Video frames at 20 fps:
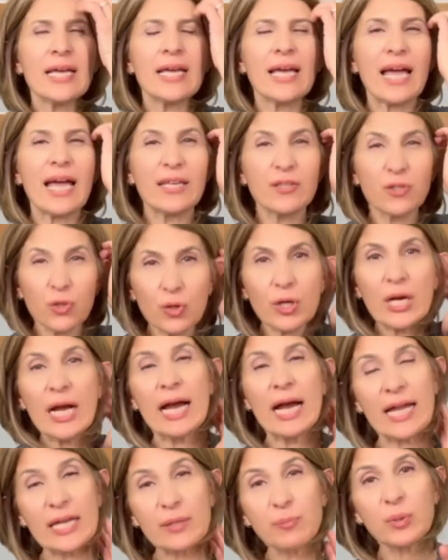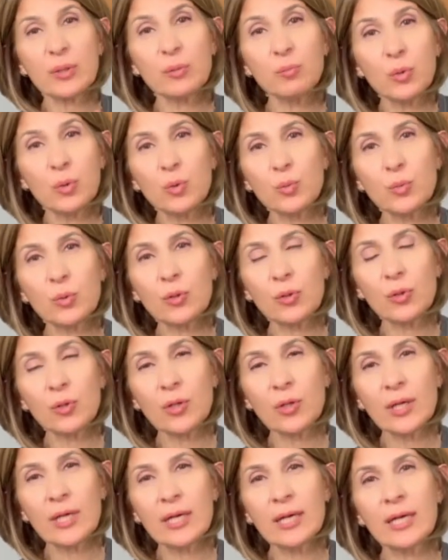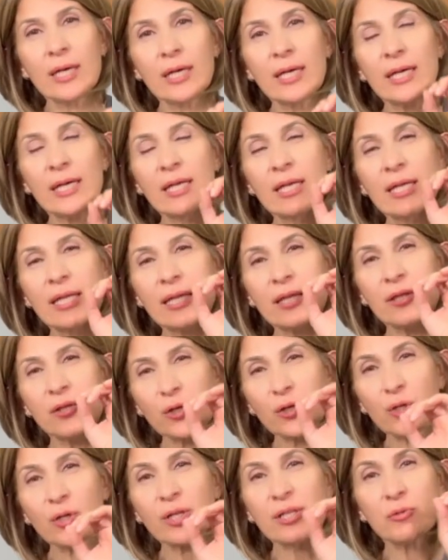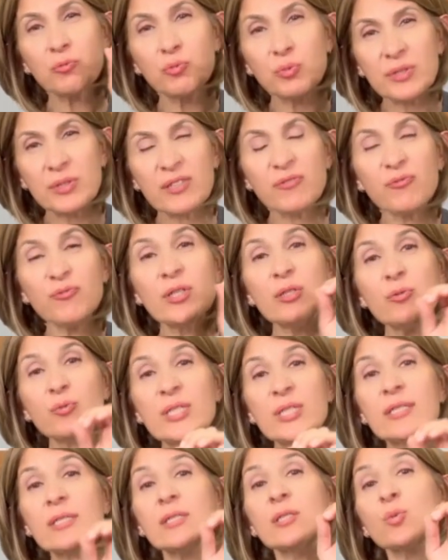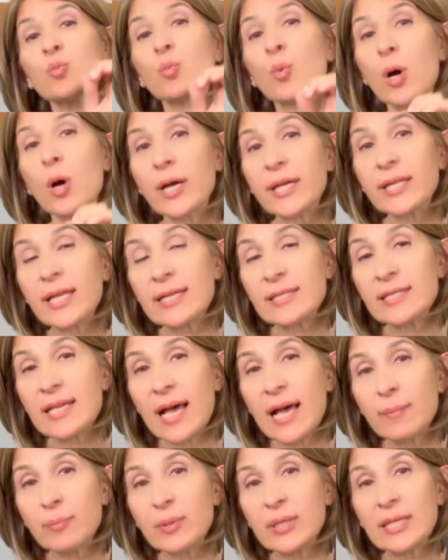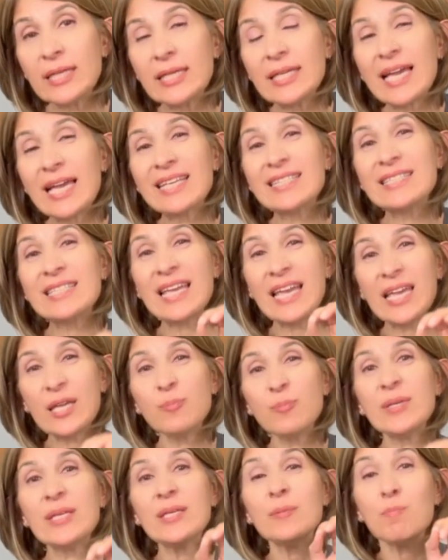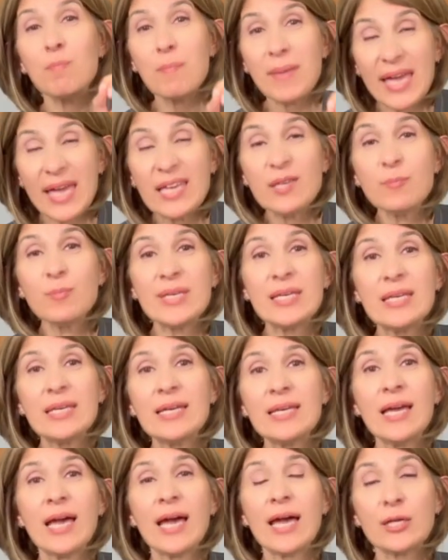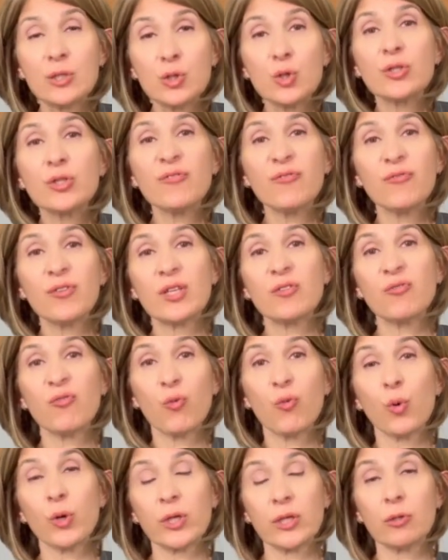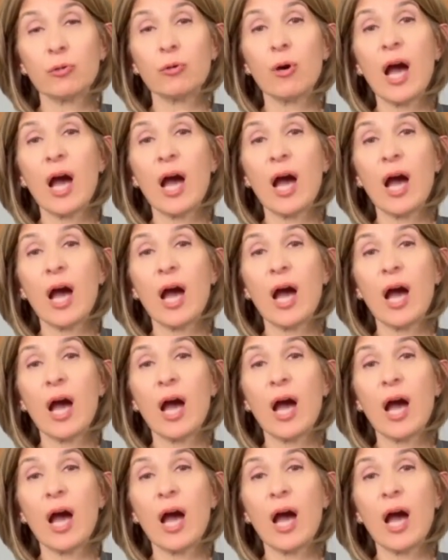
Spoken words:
and you're hypermobile, there are different reasons why that's happening, and taping may be a good fit for you.